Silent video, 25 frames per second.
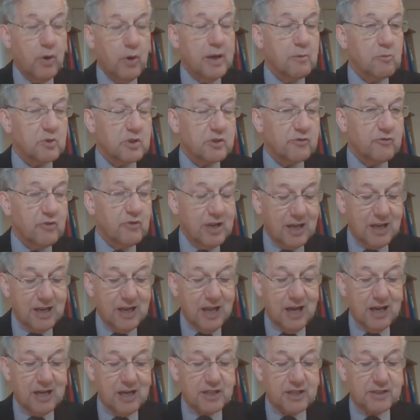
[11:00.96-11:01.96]
when it was
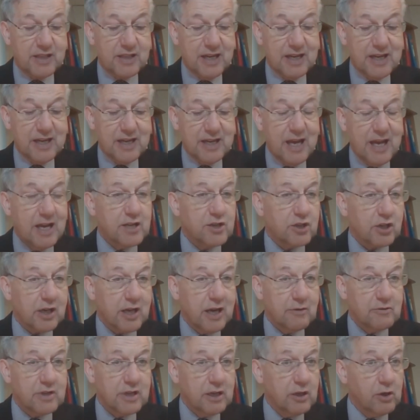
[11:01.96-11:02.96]
realized that hedge
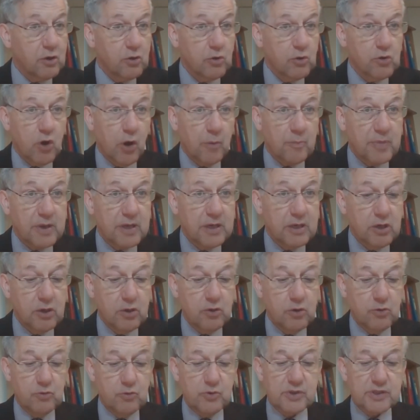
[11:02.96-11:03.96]
accounting could not be
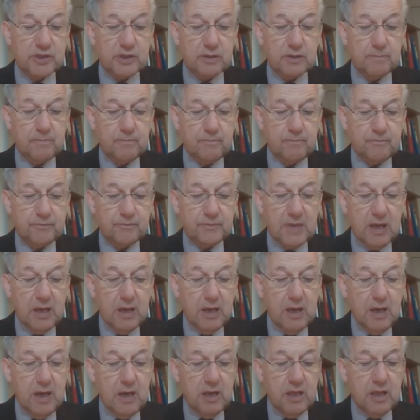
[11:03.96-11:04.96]
used.
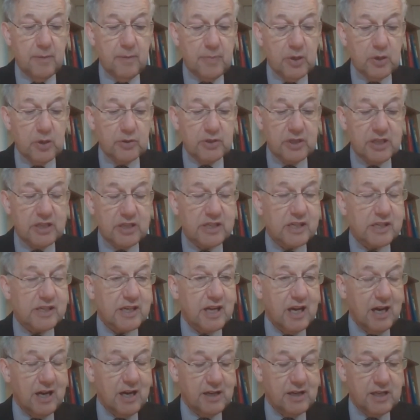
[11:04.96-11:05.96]
The building
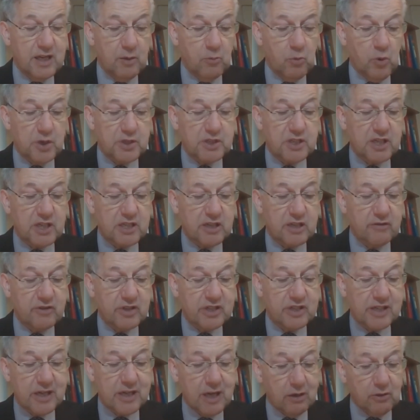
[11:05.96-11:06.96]
society was as a
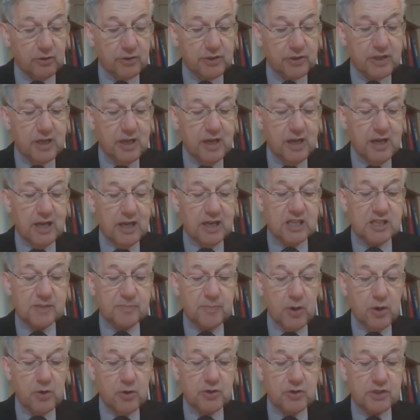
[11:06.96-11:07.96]
result
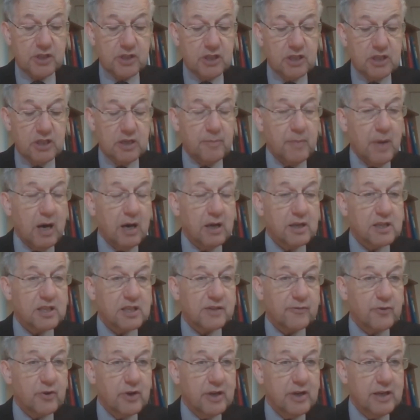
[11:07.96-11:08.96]
exposed to
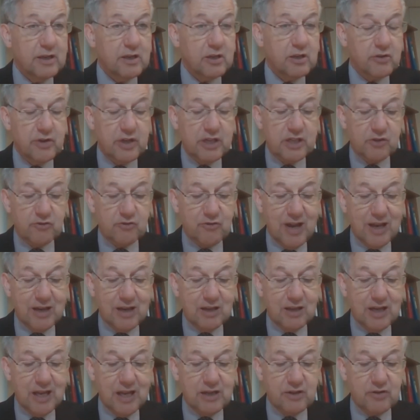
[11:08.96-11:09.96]
demands for increased
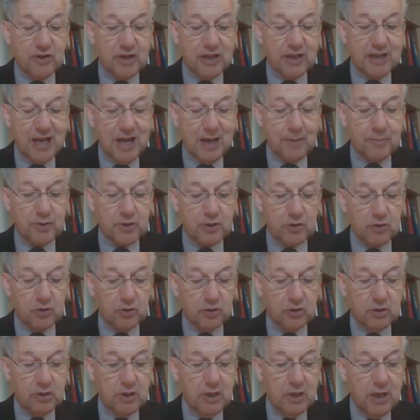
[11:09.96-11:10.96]
regulatory
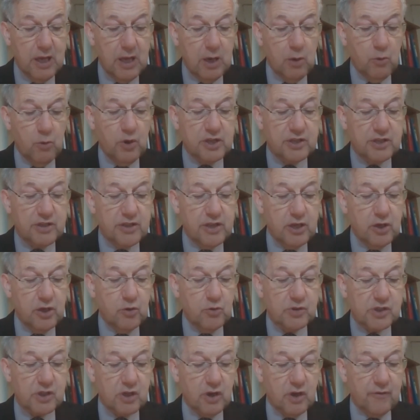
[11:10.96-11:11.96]
capital, which the
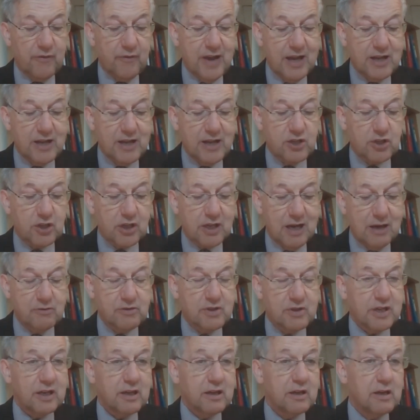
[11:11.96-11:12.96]
use of hedge
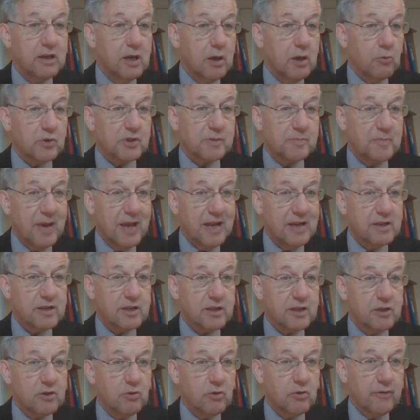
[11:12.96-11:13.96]
accounting was
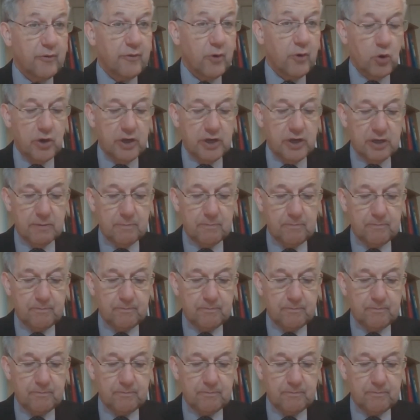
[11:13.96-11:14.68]
meant to avoid.